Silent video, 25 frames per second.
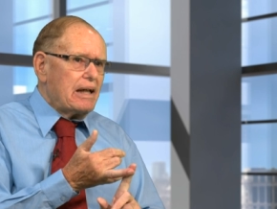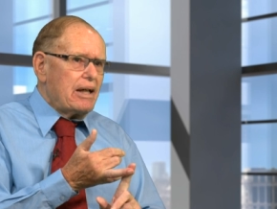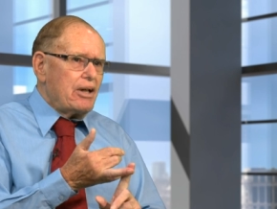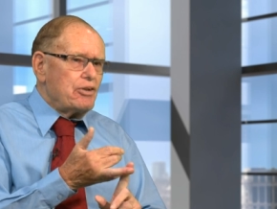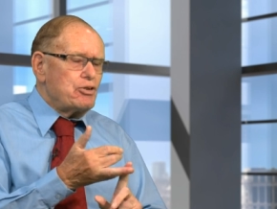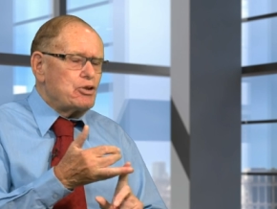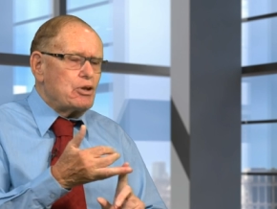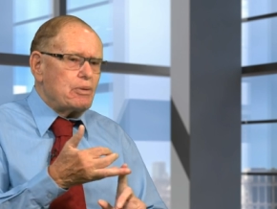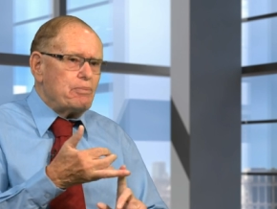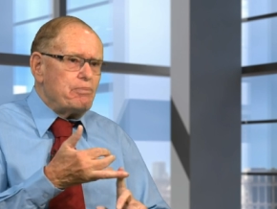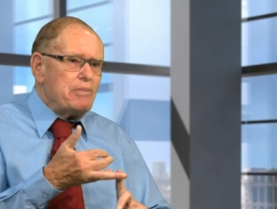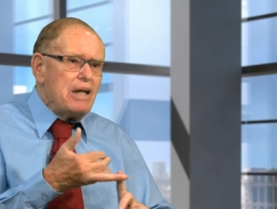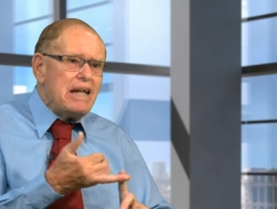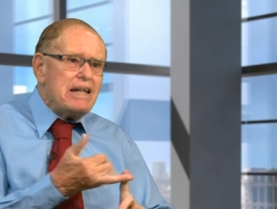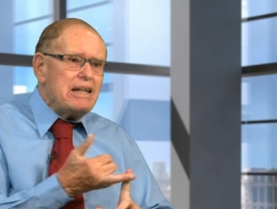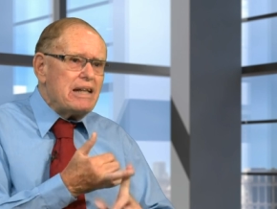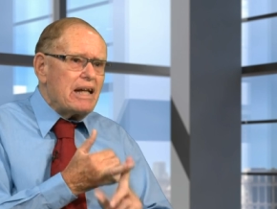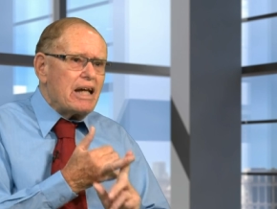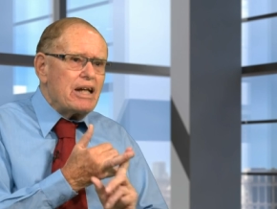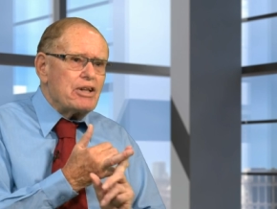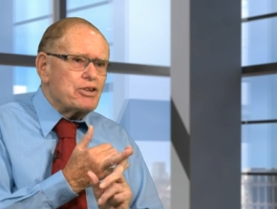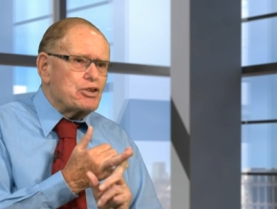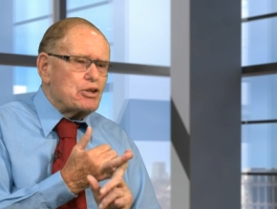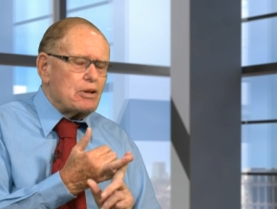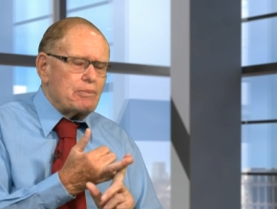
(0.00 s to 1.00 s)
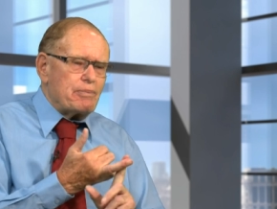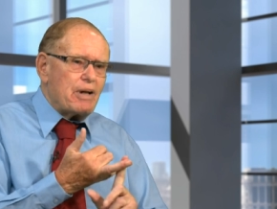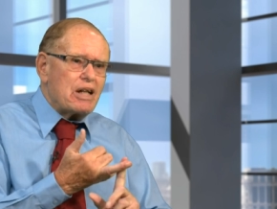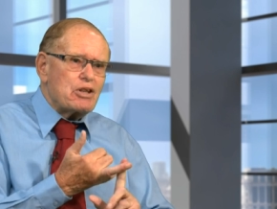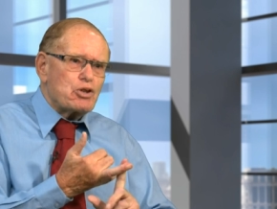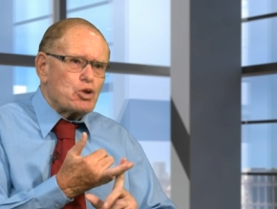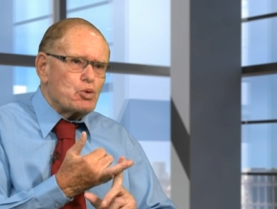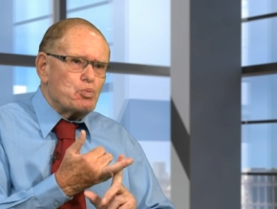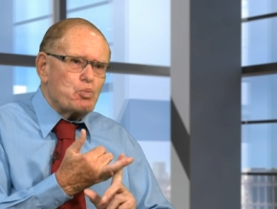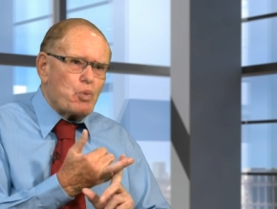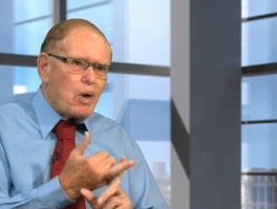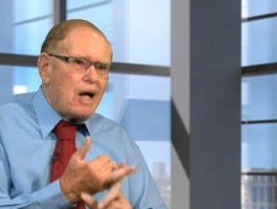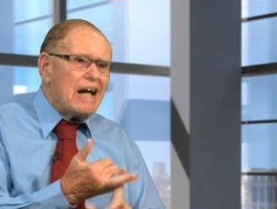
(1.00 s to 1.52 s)
to me, it's a much
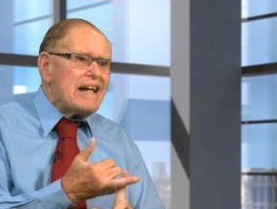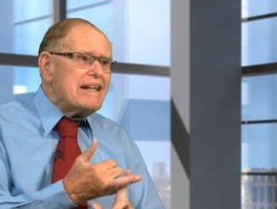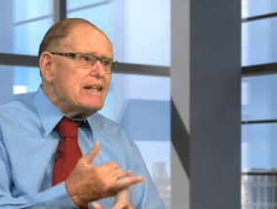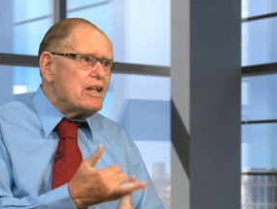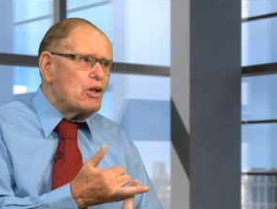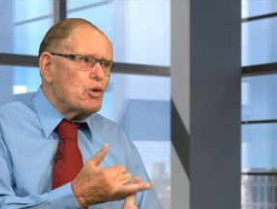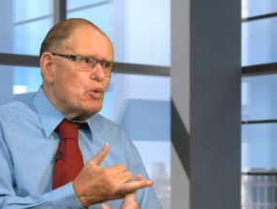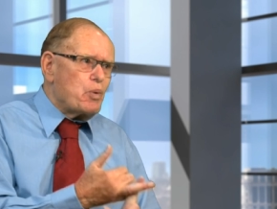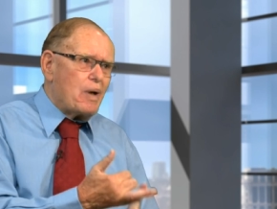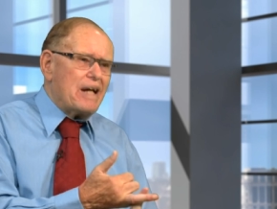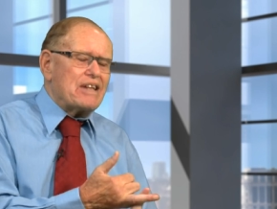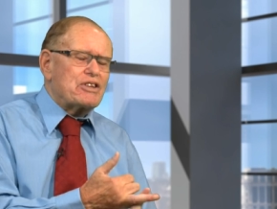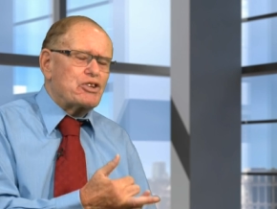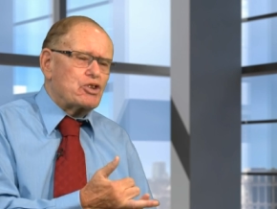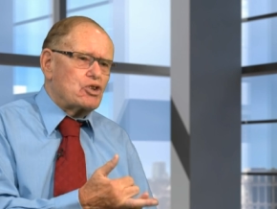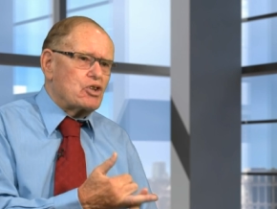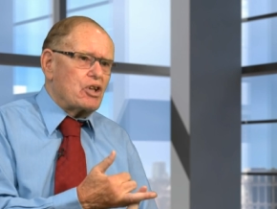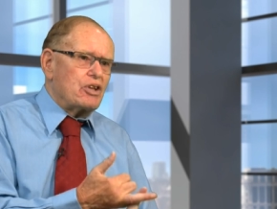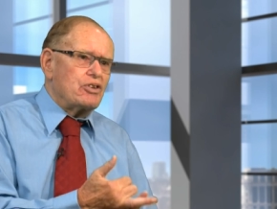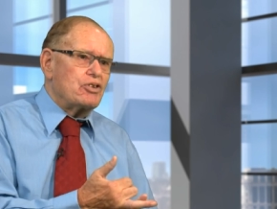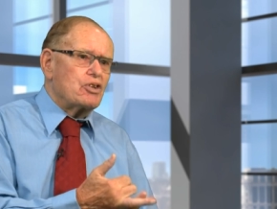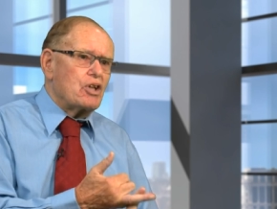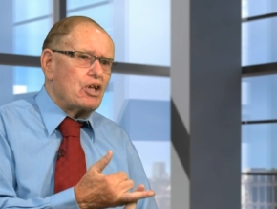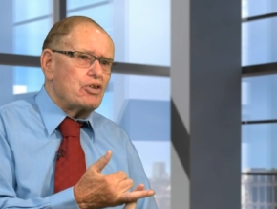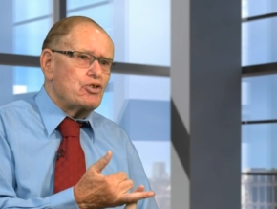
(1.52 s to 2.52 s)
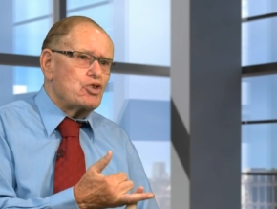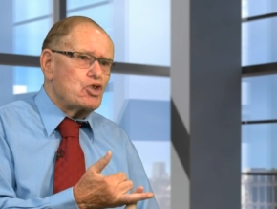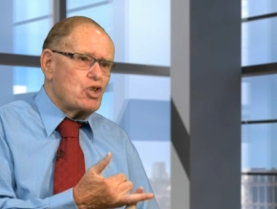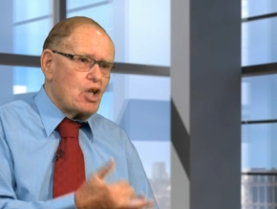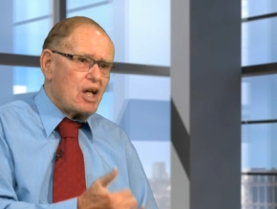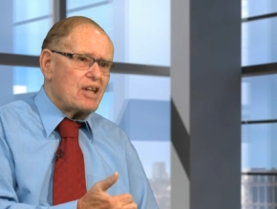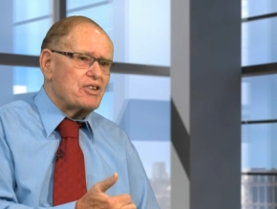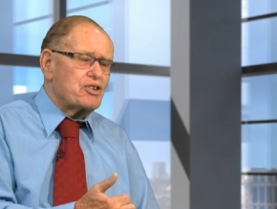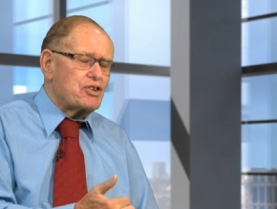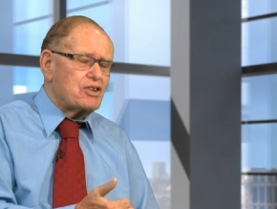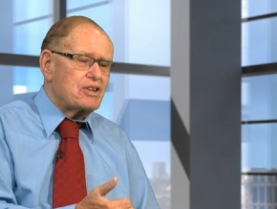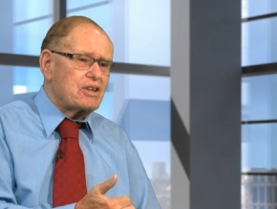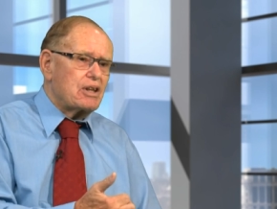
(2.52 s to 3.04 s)
wider question than
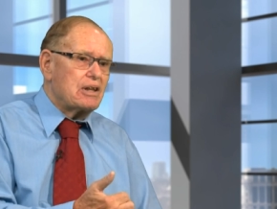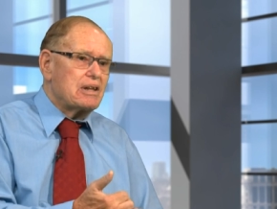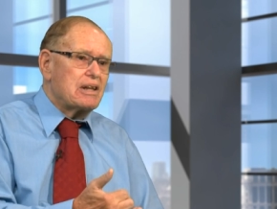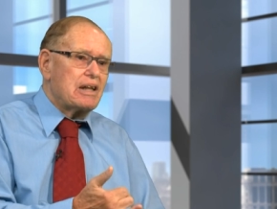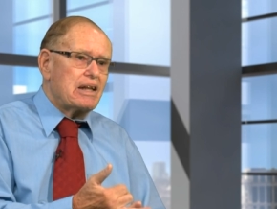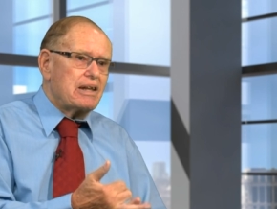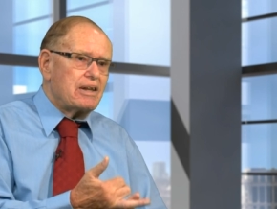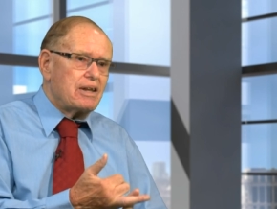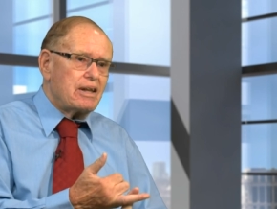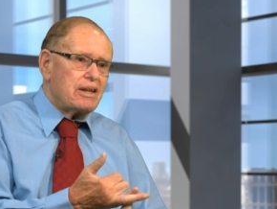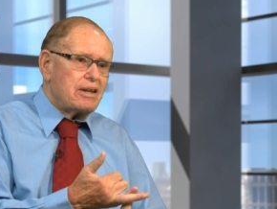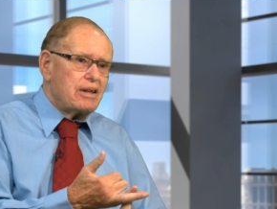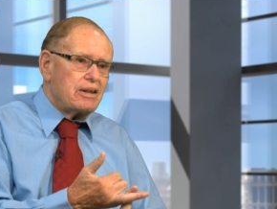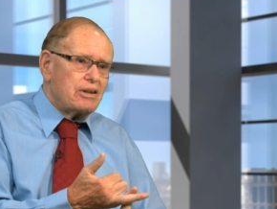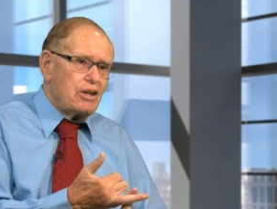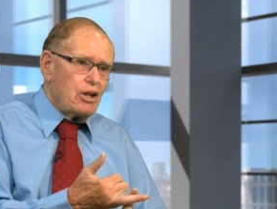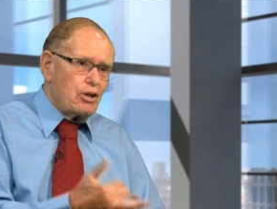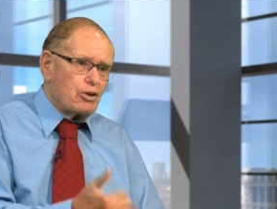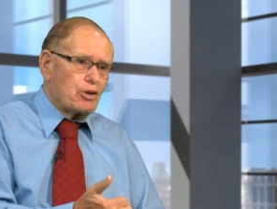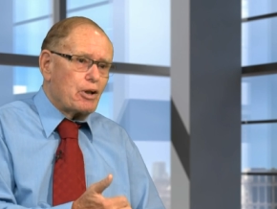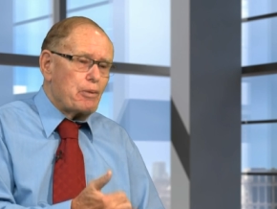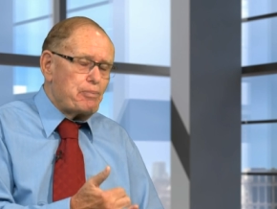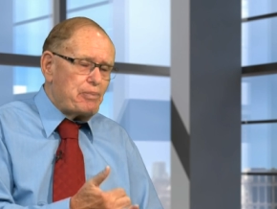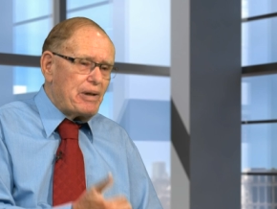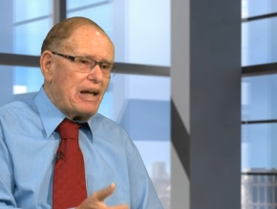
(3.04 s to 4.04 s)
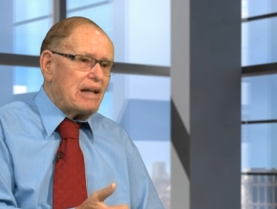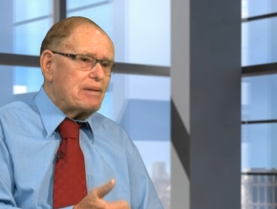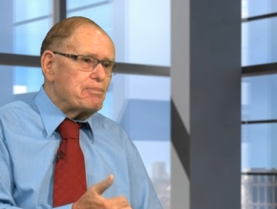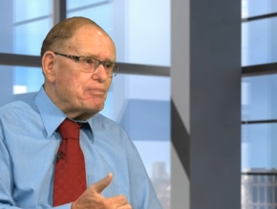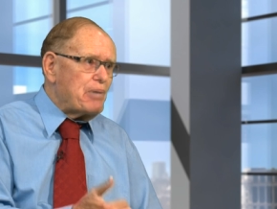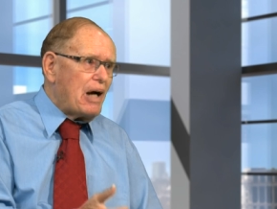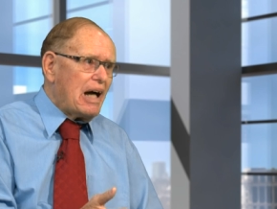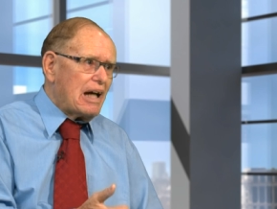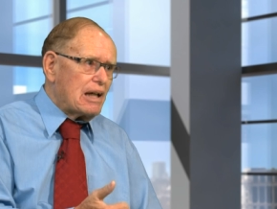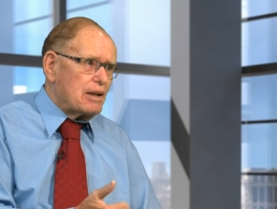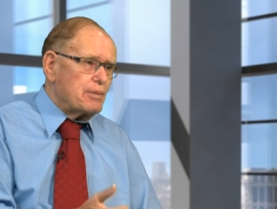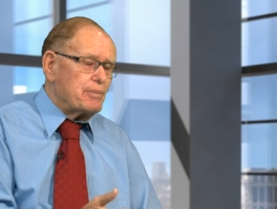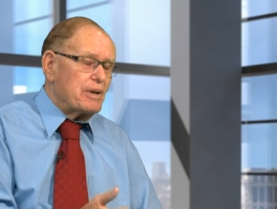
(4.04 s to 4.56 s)
just the European
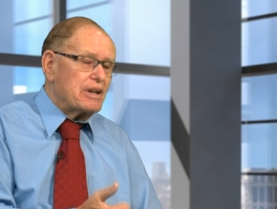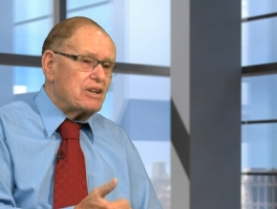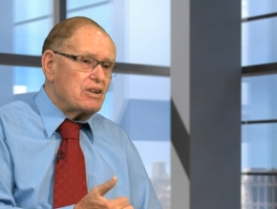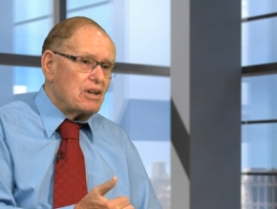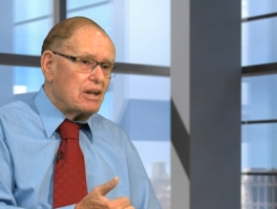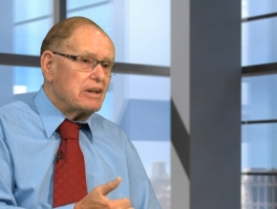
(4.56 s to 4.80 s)
Parliament.